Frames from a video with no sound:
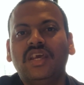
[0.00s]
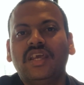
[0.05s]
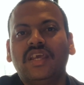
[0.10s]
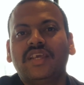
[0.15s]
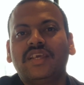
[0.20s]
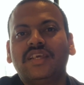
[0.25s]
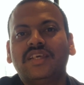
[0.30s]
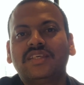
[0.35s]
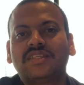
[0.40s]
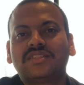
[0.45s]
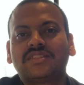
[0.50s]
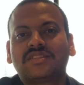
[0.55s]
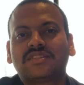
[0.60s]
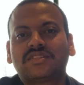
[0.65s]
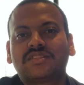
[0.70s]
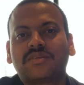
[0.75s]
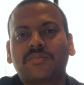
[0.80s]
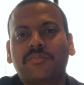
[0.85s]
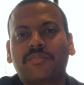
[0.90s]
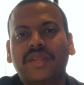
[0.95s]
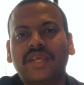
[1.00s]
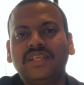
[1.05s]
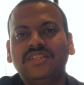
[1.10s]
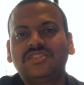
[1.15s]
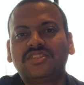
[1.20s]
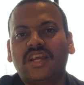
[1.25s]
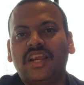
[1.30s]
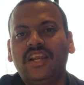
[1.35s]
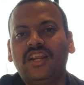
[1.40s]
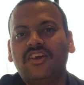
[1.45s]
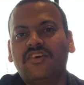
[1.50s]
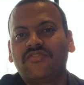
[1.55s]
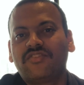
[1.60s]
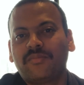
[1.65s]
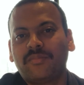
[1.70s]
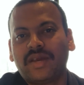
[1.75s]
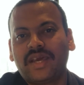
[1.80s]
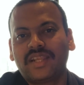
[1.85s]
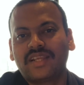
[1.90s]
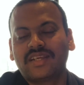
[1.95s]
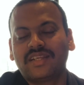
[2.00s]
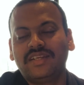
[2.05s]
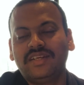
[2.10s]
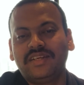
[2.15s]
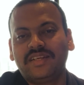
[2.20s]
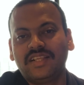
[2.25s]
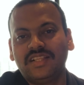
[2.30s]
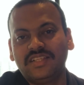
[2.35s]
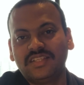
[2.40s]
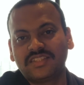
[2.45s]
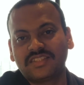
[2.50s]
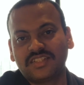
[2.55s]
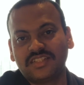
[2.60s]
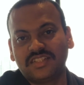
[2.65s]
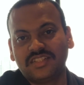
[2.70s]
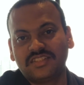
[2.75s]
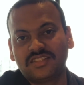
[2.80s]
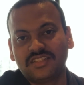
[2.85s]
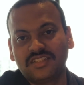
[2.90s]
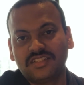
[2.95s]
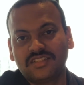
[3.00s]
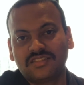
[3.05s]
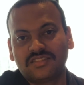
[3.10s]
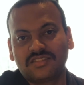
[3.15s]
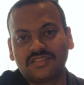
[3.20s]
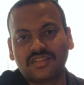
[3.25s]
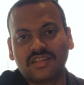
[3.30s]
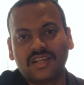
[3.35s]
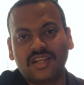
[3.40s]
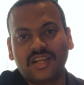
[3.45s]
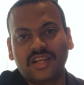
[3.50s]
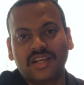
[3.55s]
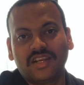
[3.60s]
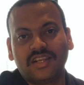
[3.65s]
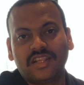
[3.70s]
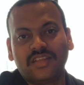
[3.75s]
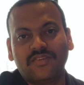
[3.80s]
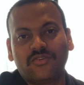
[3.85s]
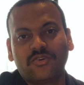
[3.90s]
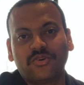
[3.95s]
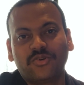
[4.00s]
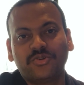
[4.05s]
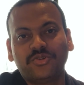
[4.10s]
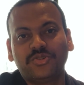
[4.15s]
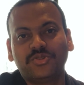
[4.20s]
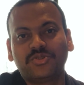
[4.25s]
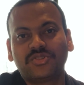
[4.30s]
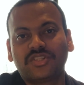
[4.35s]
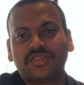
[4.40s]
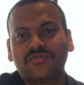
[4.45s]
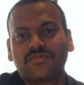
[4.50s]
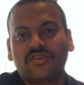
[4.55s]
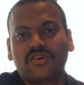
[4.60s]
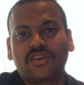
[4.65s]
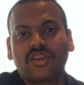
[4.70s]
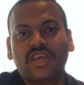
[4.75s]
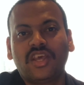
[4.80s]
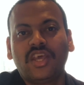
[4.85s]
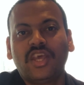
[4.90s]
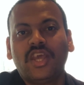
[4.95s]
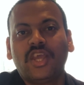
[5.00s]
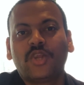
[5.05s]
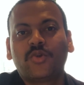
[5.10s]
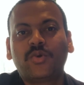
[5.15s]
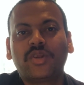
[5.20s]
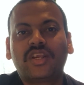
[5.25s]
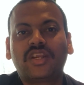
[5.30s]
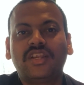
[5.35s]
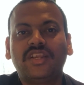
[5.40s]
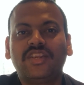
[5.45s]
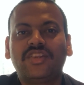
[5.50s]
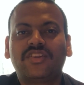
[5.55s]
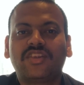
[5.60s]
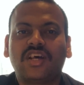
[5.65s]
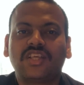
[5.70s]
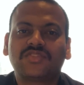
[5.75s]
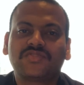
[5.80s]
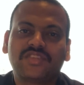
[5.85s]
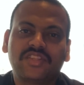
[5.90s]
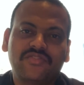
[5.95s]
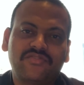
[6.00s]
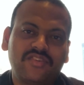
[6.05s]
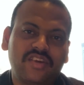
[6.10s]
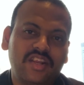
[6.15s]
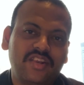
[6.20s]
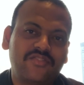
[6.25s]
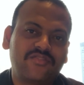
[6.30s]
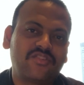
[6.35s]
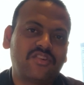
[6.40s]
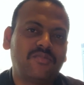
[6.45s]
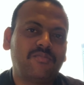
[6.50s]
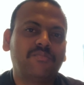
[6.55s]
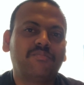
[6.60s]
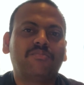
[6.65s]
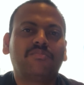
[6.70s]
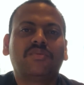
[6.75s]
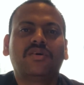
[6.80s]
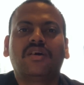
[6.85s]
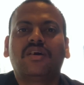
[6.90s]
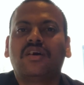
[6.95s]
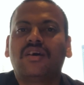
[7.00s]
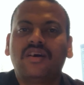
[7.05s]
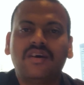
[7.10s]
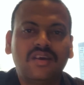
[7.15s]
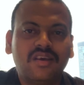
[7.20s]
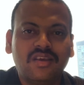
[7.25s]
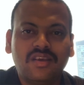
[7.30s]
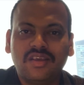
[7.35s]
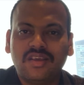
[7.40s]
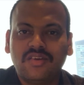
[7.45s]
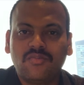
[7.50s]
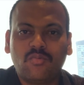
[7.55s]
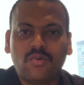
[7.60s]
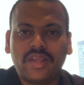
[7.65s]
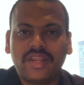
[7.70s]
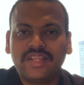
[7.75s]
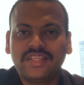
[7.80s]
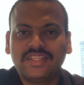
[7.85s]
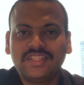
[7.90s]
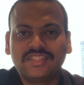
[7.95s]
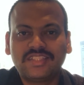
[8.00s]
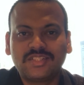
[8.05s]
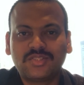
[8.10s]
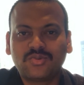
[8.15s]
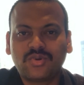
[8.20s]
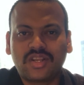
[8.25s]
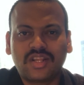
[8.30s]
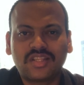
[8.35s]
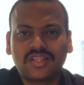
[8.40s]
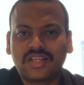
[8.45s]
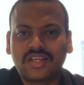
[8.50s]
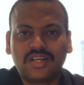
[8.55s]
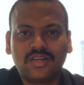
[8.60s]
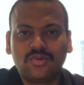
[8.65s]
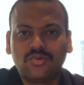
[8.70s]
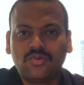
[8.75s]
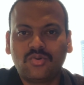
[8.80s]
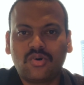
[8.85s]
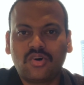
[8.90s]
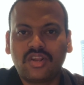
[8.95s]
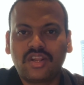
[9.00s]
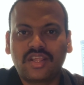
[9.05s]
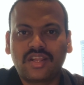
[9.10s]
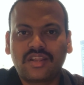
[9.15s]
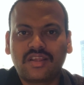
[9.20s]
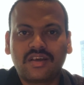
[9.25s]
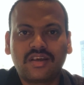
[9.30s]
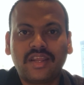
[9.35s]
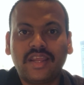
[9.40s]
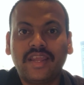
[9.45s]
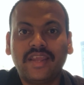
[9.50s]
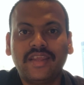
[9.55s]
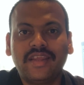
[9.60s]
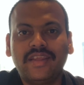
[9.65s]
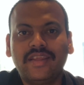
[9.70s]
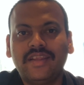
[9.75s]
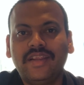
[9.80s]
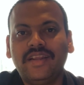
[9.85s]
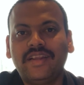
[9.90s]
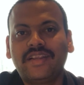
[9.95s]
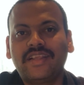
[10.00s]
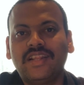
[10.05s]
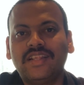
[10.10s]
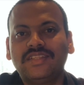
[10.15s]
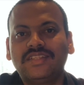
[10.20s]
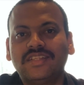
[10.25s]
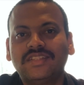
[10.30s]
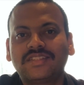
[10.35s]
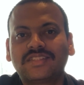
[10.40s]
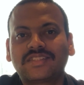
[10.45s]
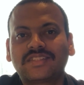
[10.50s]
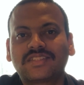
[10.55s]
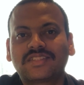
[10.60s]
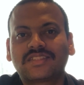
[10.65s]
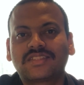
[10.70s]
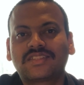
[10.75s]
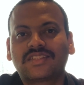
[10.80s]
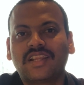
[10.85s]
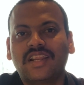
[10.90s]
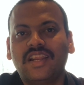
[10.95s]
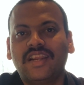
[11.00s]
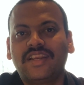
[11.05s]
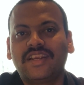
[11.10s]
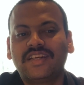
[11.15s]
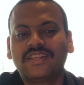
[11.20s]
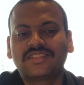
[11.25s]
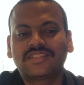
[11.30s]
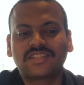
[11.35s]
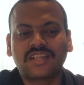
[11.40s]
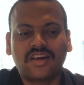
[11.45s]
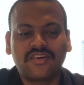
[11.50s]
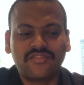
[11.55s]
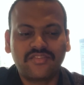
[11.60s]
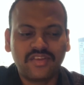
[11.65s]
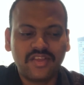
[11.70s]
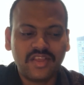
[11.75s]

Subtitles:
is brainchild of American intelligence agencies, and they want to use it for quickly transfer the fund from one agency to another and do all intelligence related stuff.